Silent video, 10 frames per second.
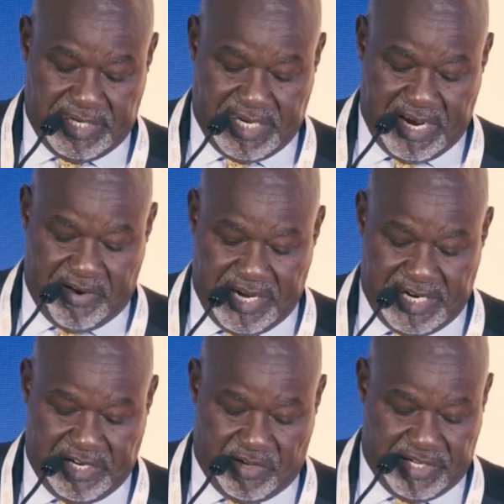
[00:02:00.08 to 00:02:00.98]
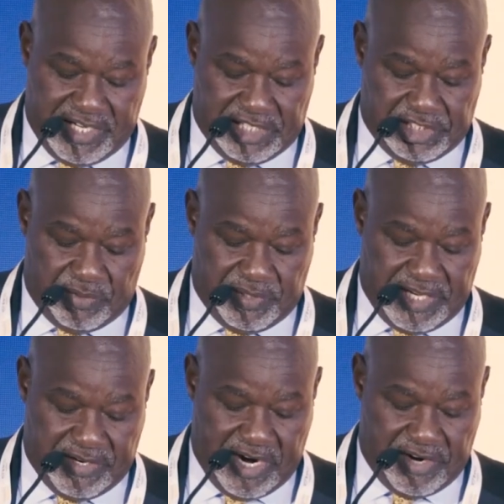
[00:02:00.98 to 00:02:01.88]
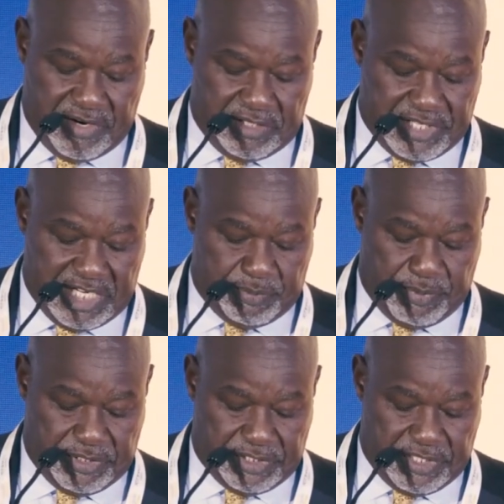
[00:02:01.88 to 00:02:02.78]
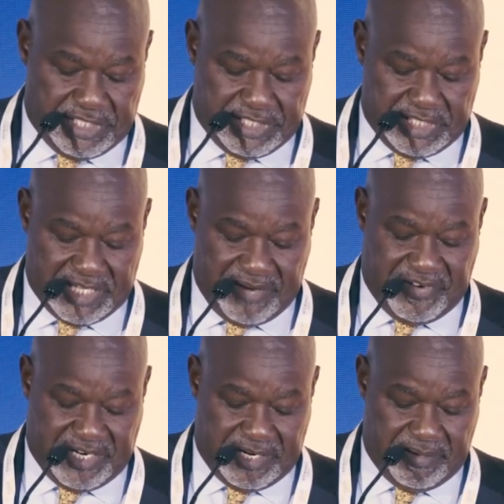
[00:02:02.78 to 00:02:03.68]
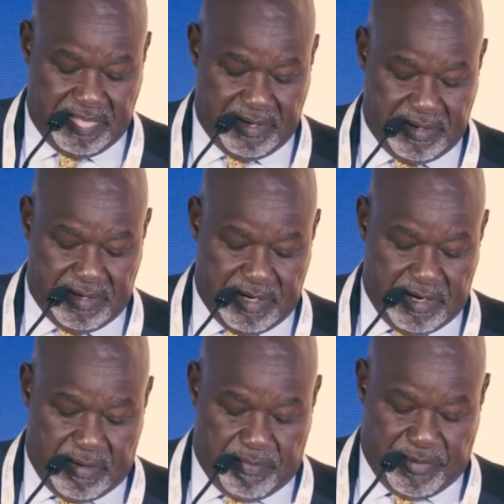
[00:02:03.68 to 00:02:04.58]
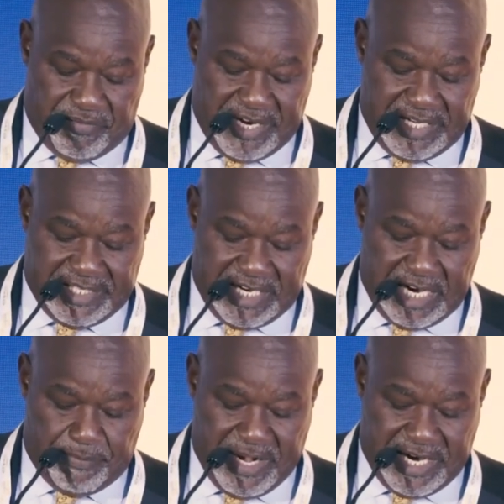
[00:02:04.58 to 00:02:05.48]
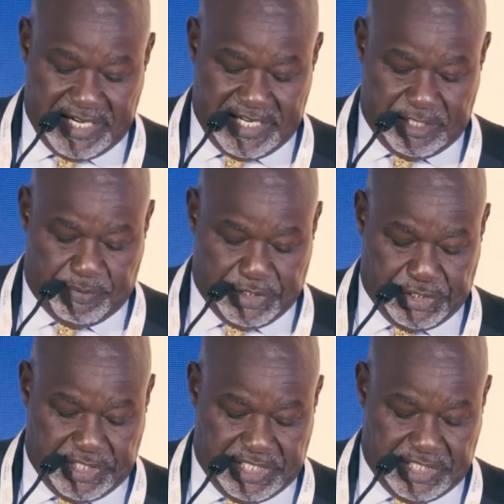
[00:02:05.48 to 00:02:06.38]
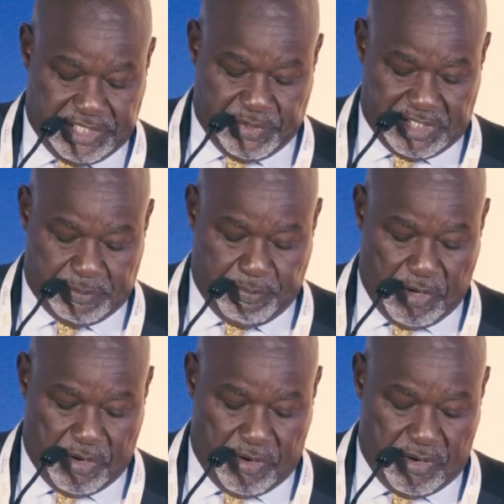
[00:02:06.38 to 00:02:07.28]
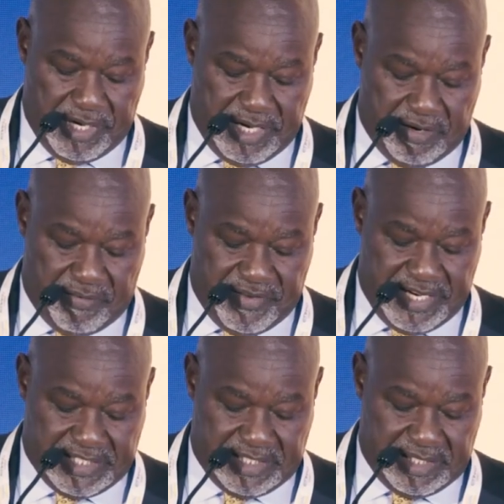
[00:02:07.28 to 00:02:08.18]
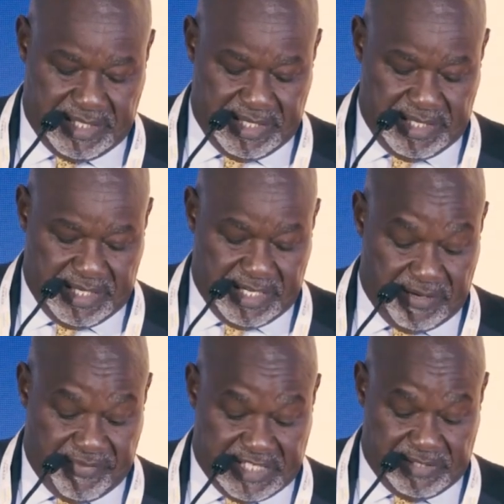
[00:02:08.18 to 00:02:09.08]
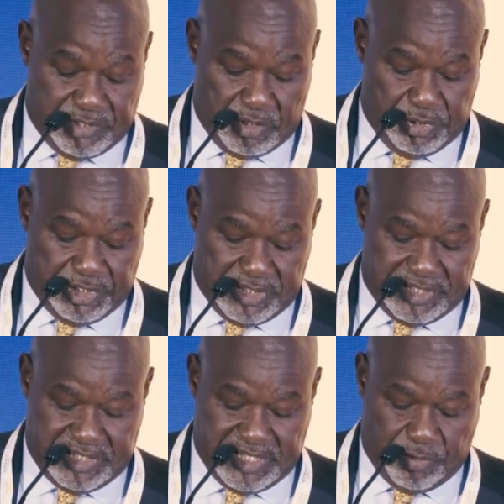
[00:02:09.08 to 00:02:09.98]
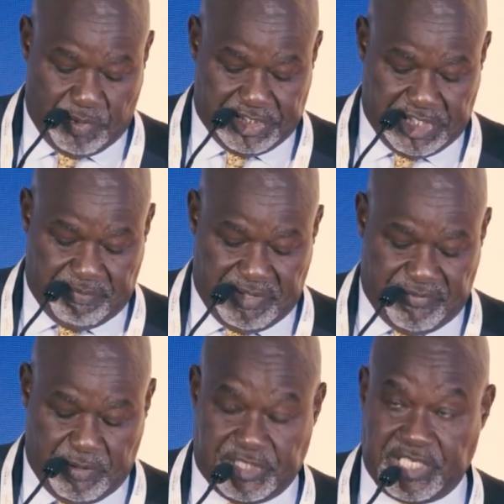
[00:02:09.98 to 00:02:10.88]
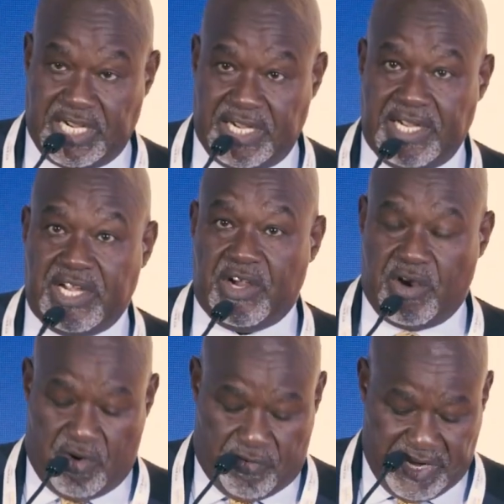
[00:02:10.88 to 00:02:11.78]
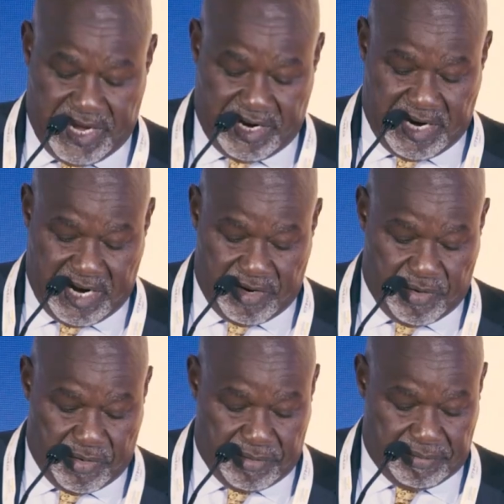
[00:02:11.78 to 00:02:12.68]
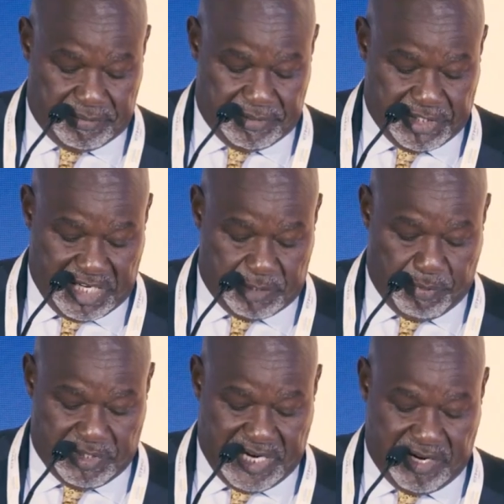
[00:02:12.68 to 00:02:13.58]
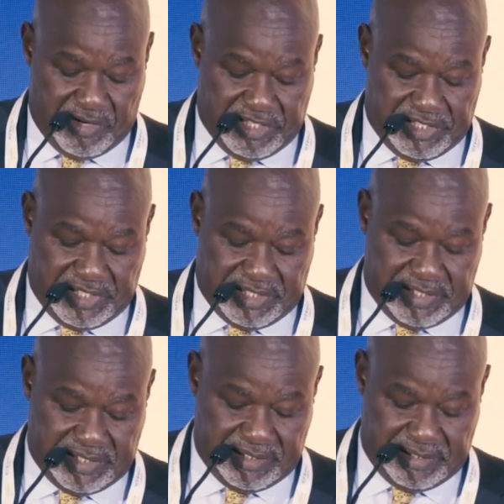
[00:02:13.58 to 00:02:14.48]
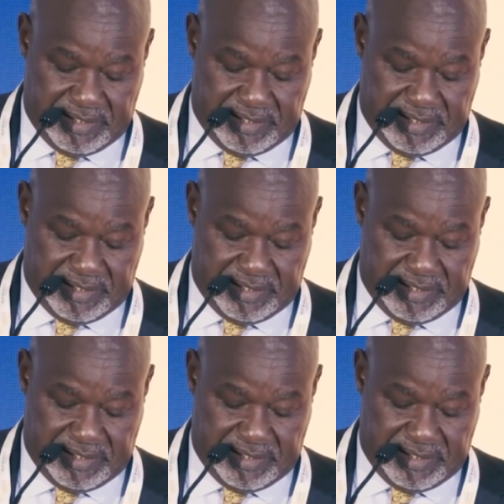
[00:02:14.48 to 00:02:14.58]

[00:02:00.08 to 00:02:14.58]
now held in conjunction with the inaugural Transport Logistics Africa, provides an unparalleled opportunity to explore innovative solutions that will shape the future of air cargo, transport, and logistics.